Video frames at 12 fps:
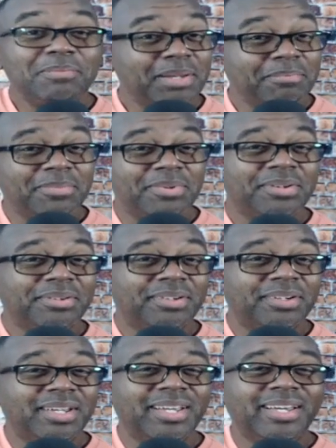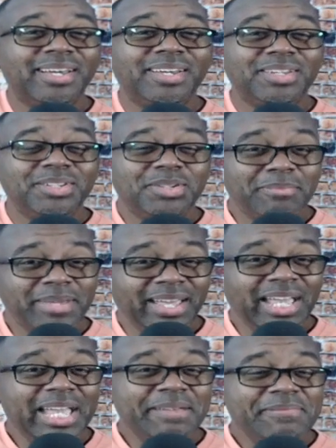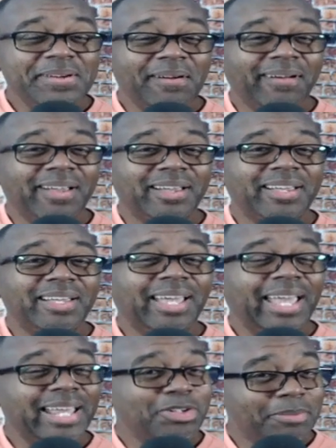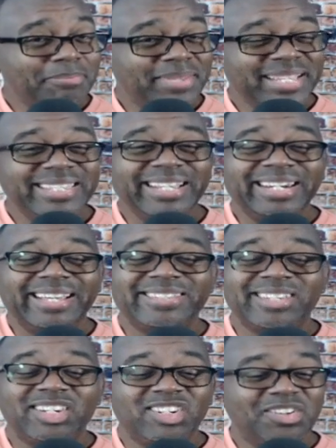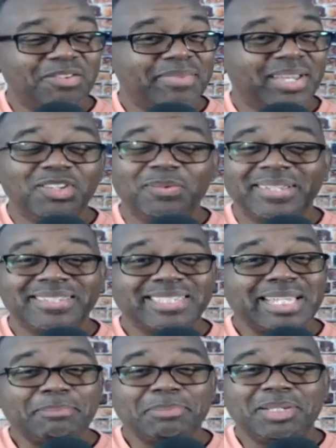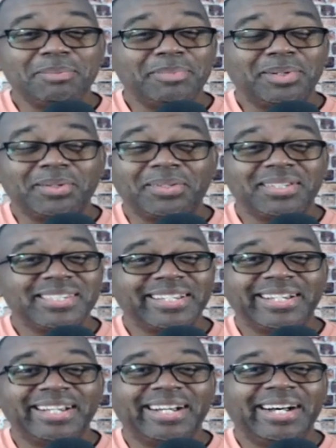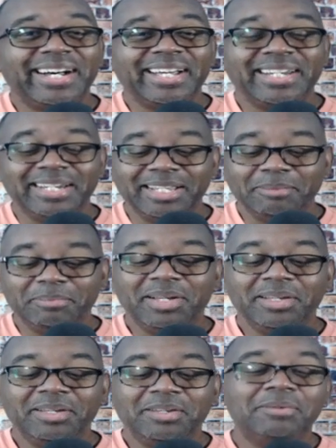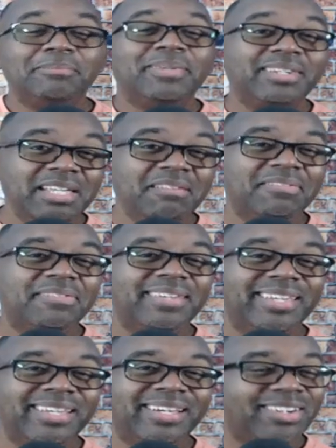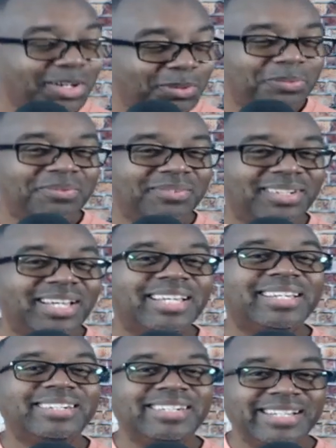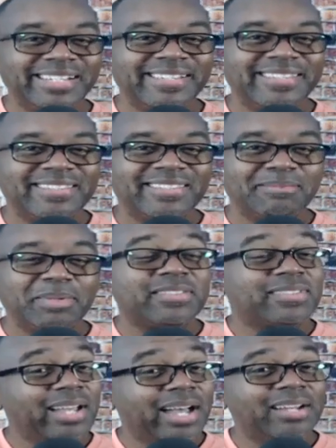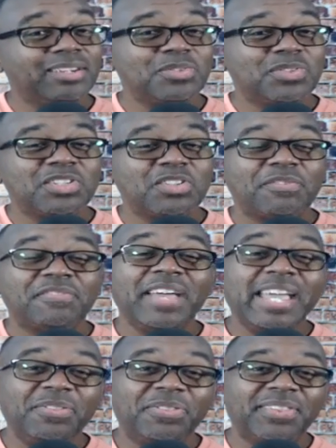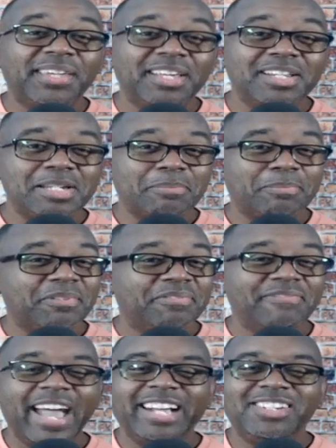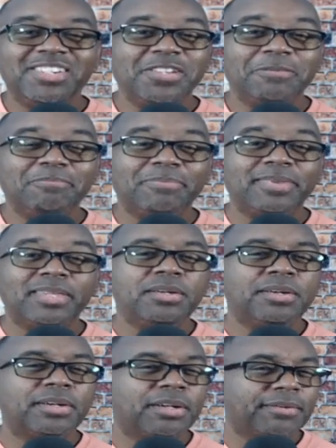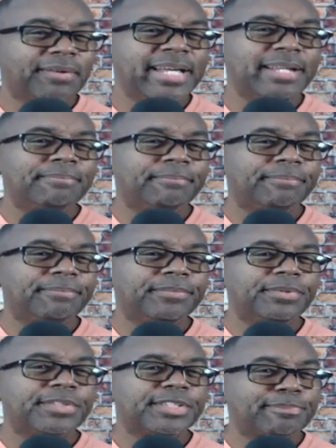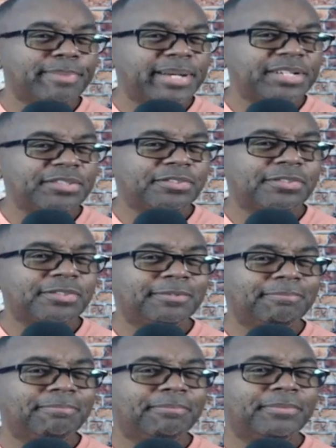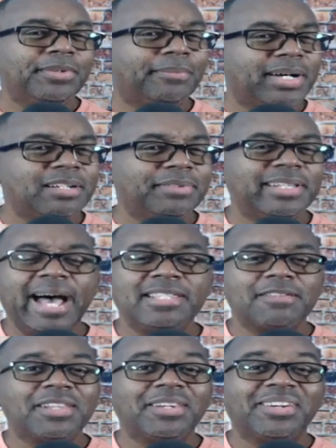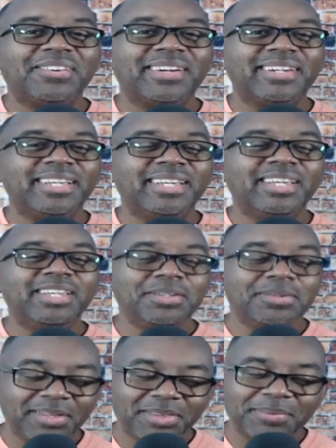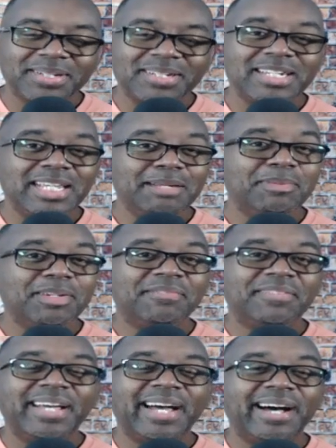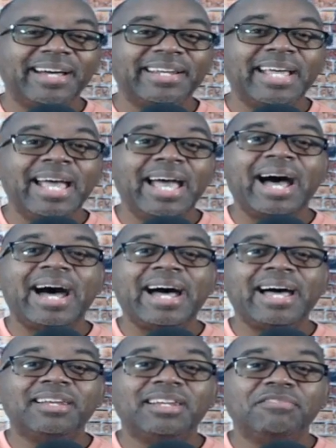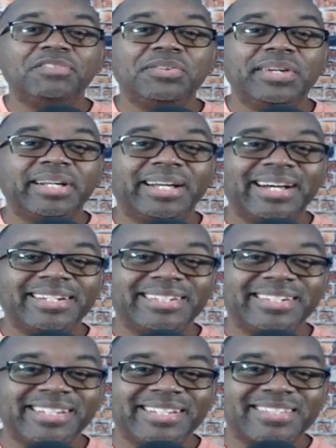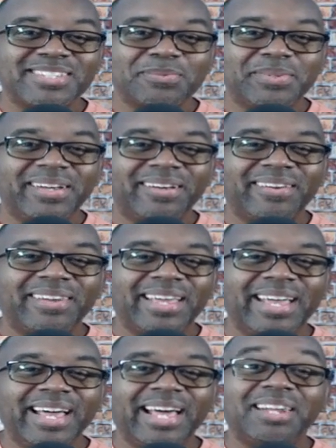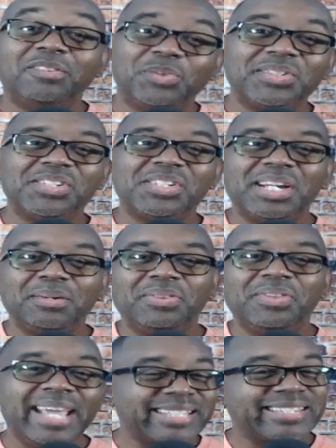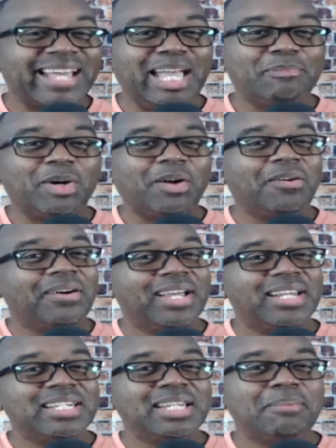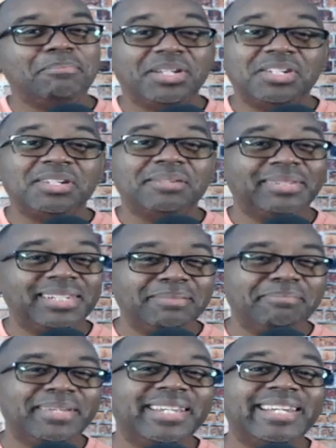your behavior and your busyness don't make you acceptable to God, but your belief alone does. Because God uses your faith to perfect you. You're great, you're special, you're wonderful in the eyes of the Lord. You are the redeemed of God. I love you, and God does as well. I look forward to sharing with you next time on Bishop Litman Live.